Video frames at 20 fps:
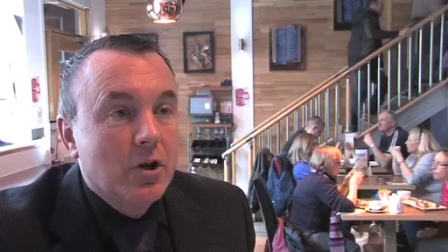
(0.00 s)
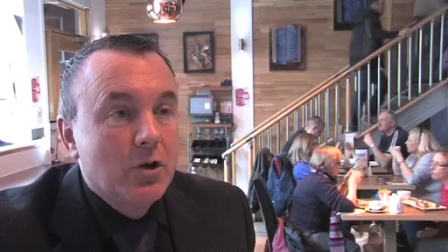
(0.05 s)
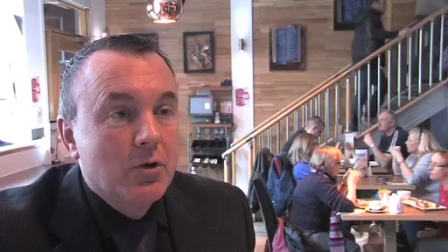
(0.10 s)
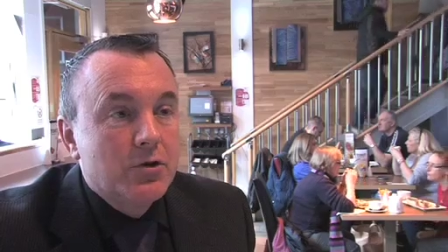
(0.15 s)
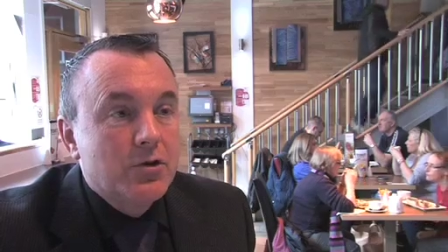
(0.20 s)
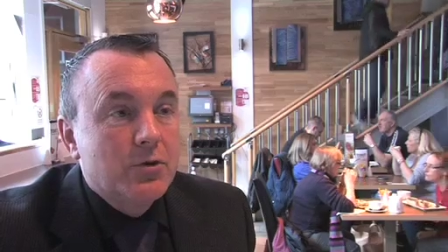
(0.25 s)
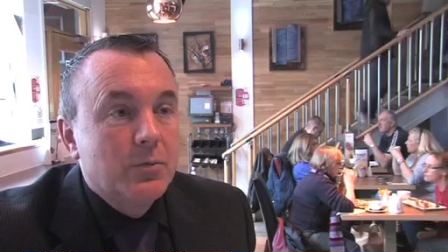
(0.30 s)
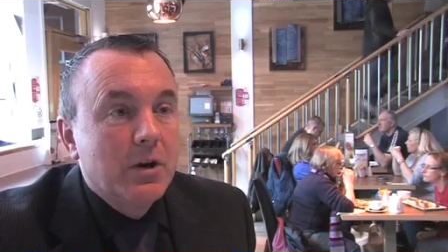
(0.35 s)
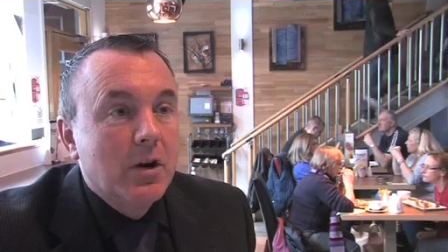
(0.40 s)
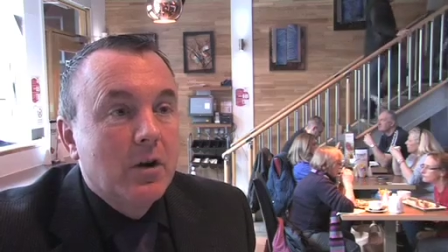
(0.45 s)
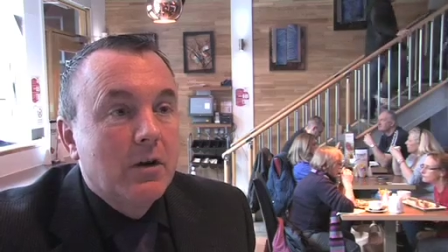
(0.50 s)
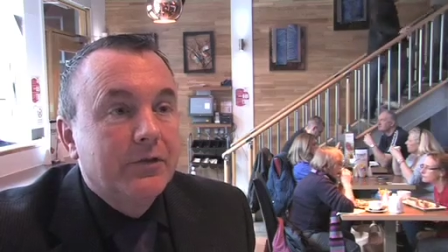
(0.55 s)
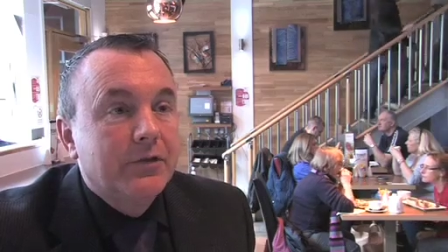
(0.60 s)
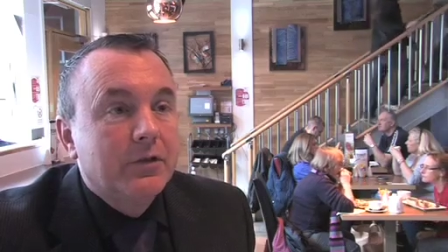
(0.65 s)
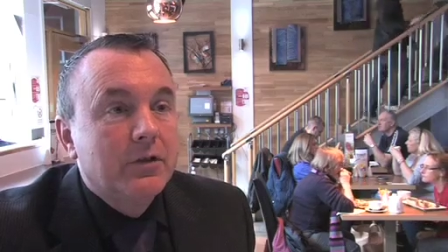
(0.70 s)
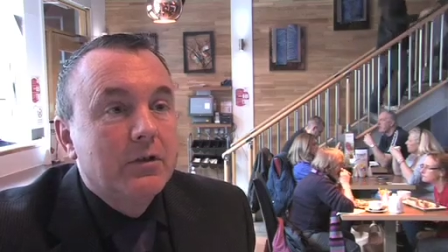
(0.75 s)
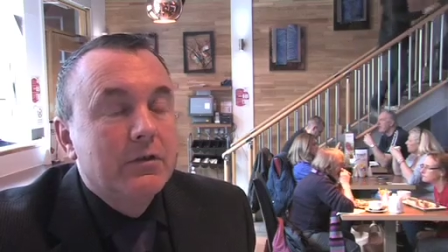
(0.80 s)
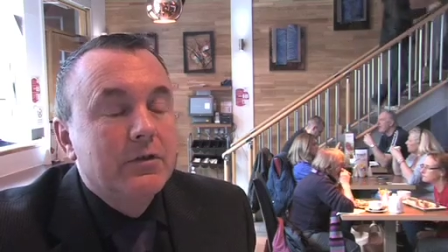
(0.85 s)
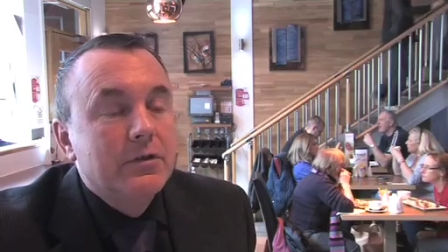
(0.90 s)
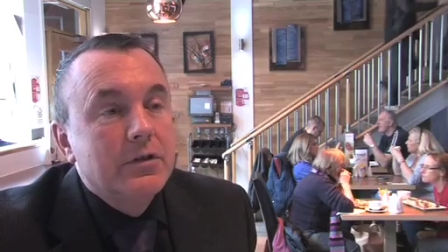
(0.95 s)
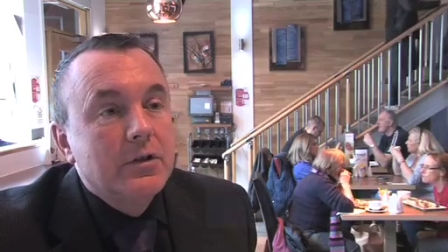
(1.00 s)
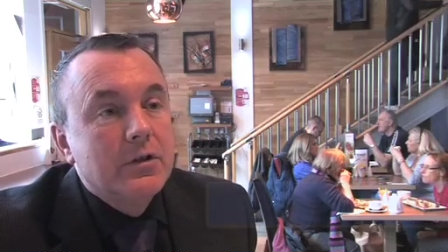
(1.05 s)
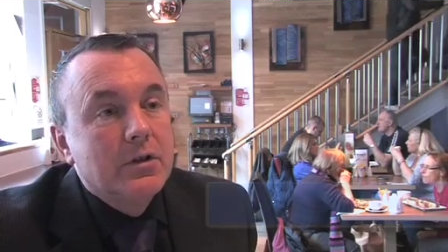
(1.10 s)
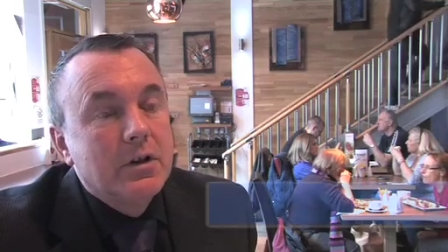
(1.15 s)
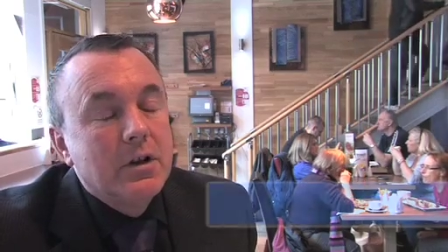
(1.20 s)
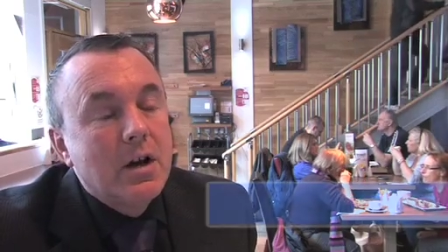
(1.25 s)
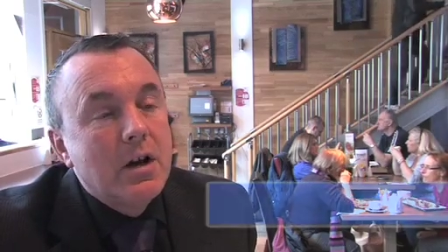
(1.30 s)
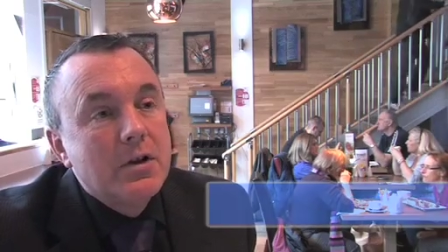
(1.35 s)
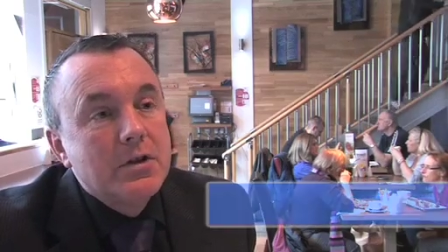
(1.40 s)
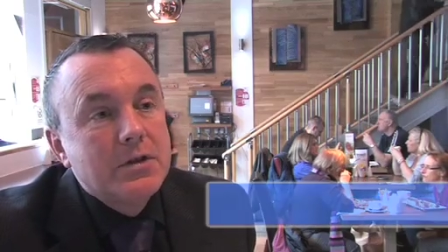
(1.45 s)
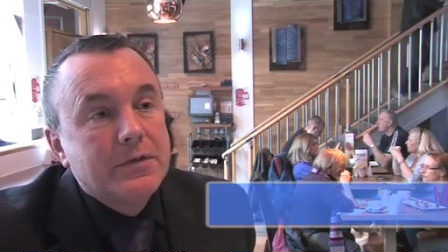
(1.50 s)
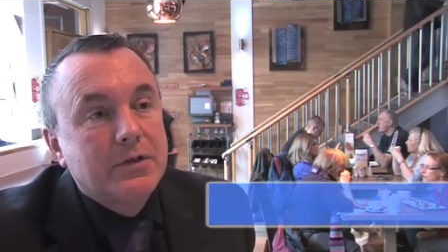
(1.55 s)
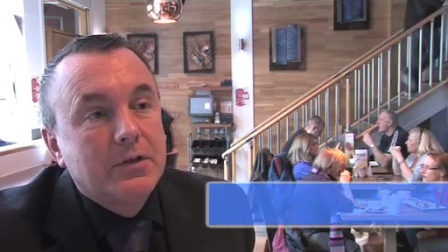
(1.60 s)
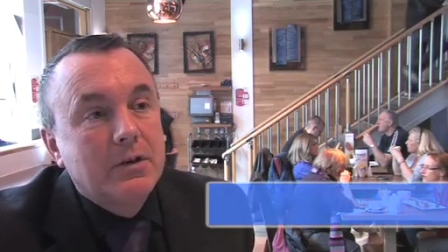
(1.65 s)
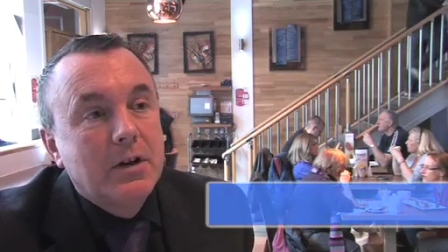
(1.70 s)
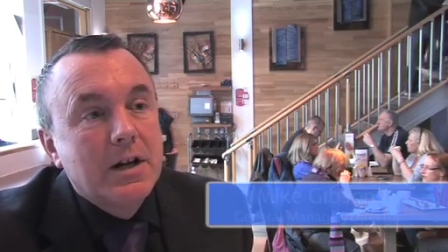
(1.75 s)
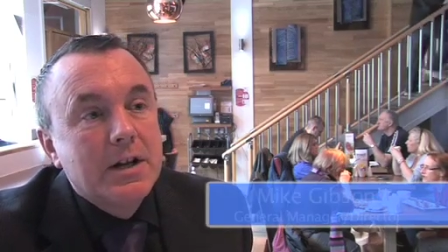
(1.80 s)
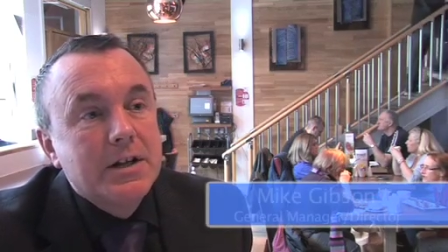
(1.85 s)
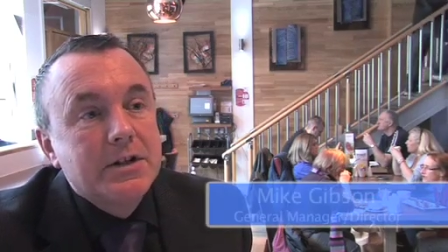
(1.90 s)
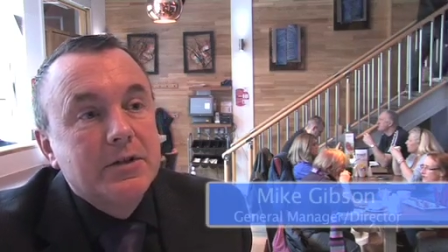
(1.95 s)
Toast, we offer a large
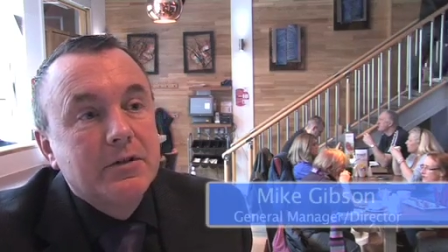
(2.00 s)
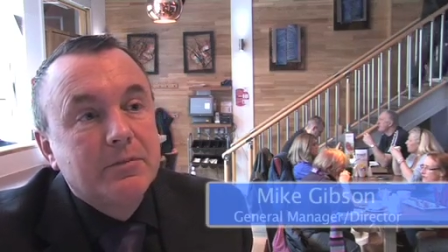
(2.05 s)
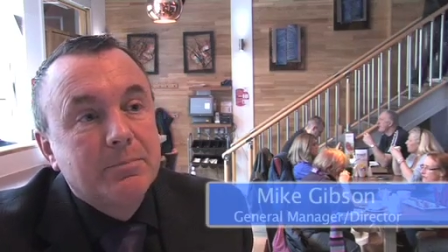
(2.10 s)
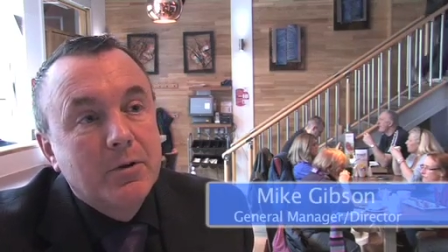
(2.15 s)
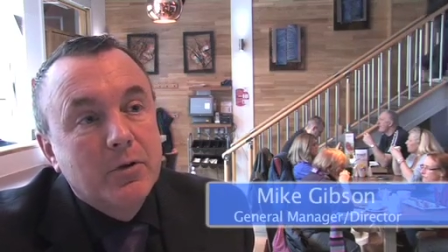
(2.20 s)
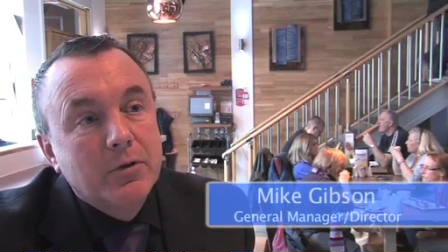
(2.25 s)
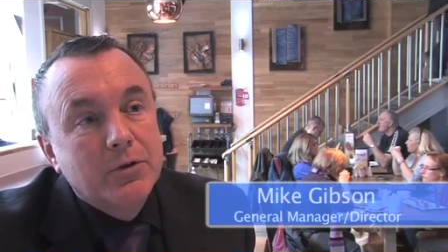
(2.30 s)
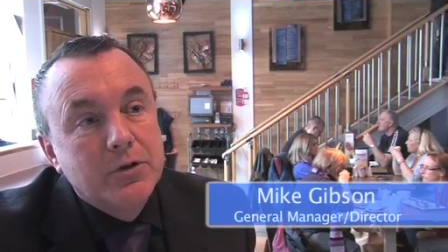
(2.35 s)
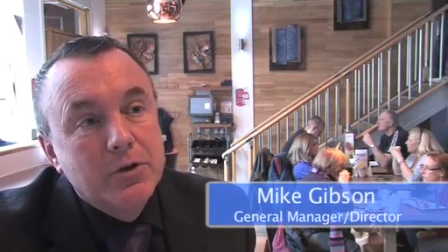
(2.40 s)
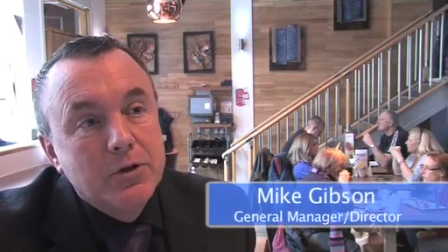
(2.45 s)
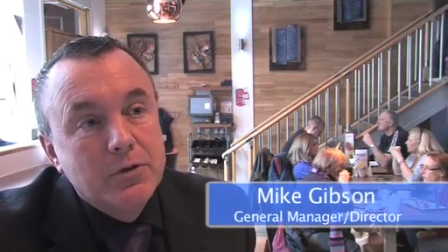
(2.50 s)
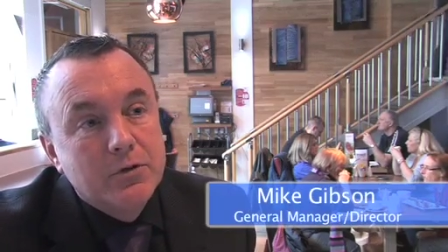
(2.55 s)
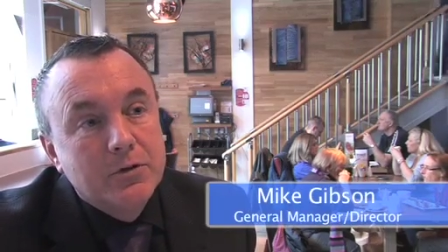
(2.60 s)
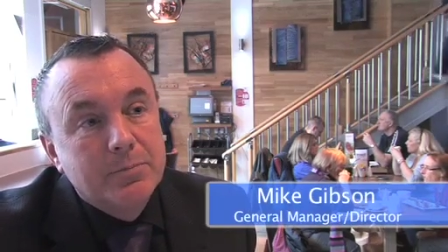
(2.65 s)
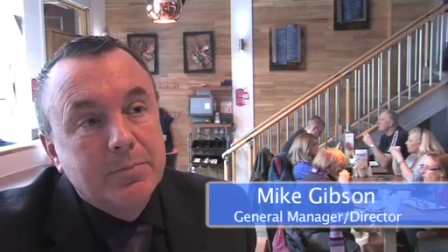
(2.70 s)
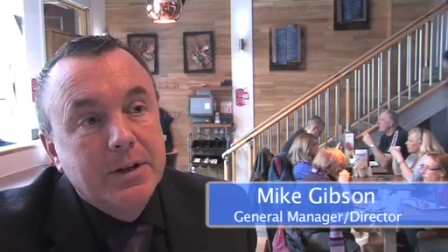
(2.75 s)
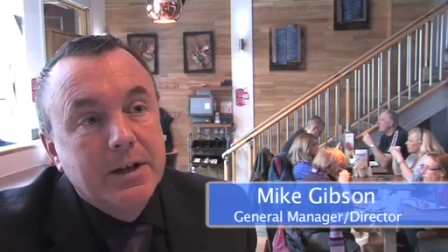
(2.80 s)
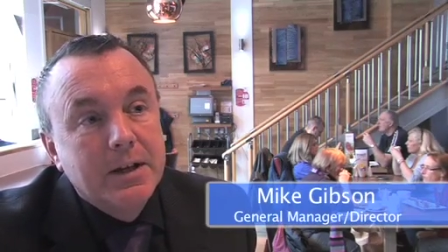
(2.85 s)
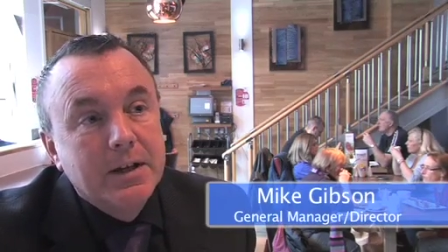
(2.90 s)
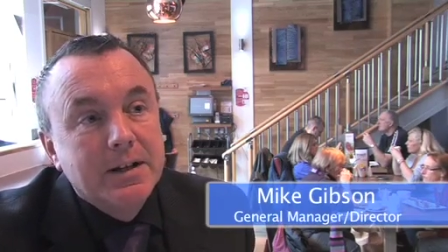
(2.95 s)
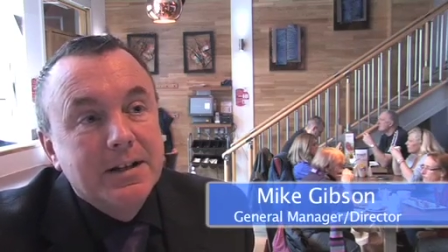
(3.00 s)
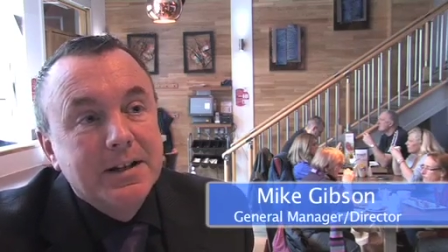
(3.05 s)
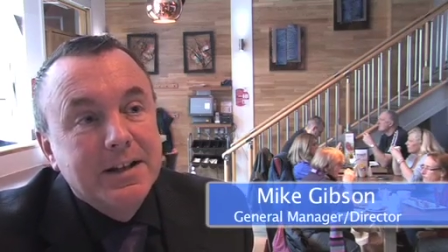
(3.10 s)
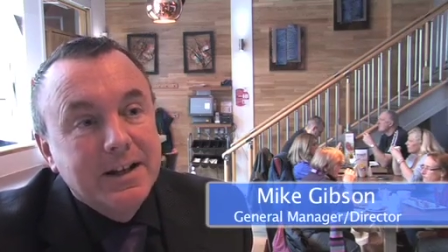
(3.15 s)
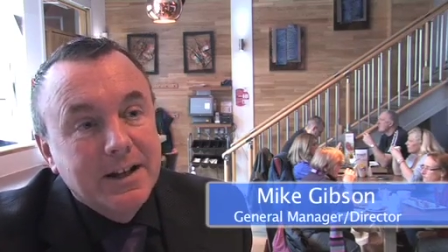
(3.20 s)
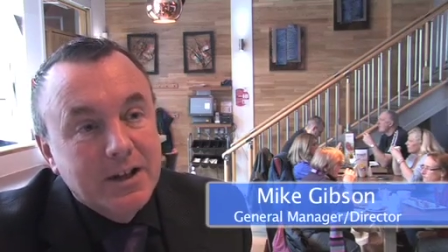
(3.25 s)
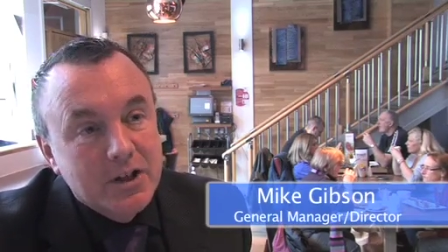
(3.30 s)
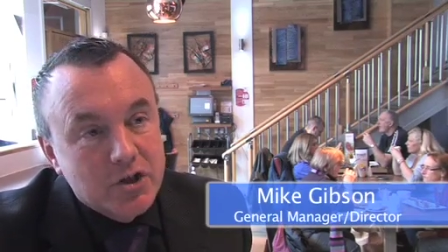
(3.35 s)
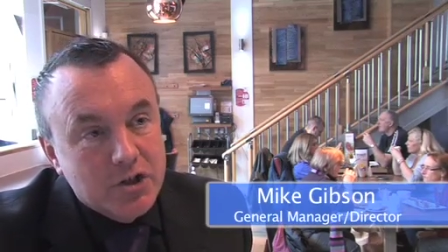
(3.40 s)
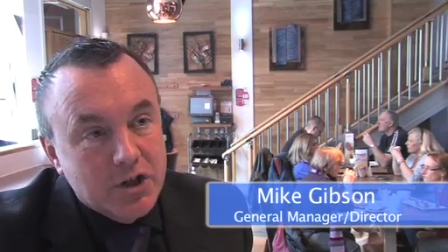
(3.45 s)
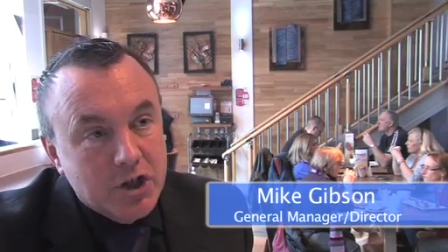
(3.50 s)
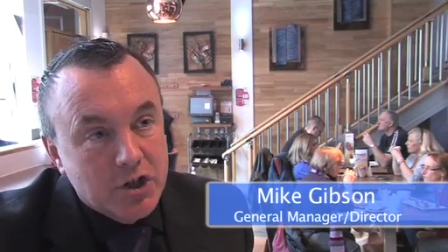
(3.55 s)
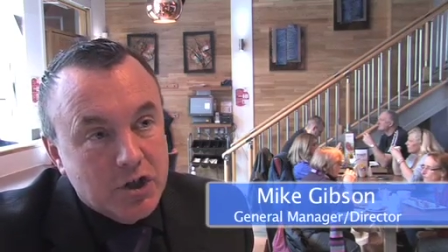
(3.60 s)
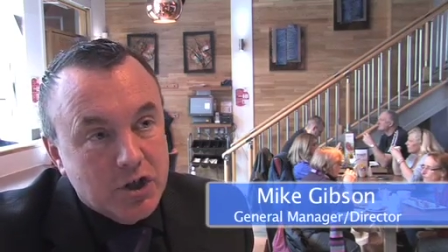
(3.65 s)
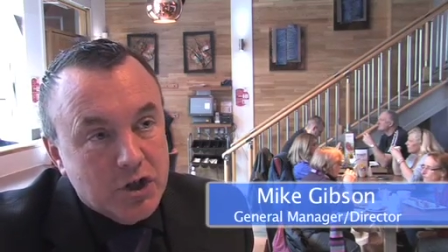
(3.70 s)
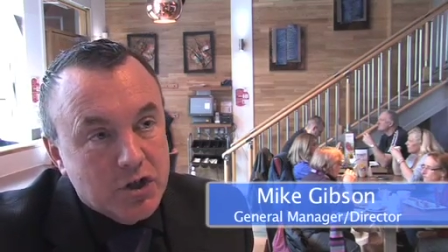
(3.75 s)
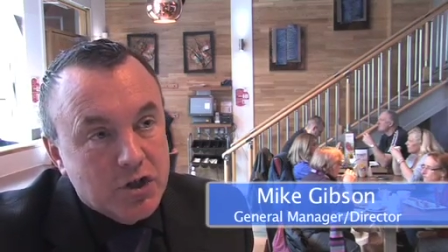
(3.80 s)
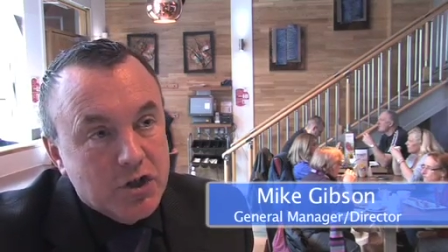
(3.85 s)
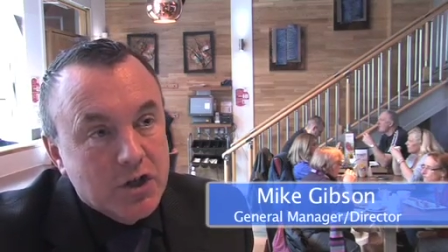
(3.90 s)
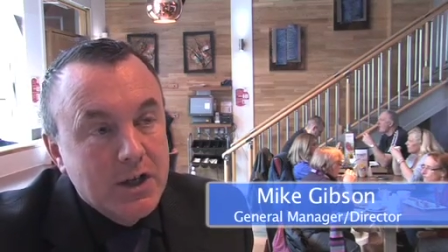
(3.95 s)
variety of both European and English
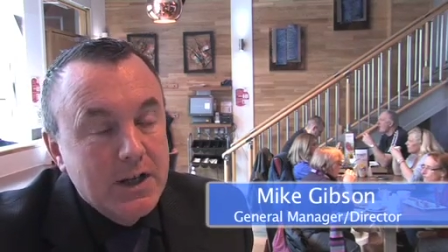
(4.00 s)
dishes.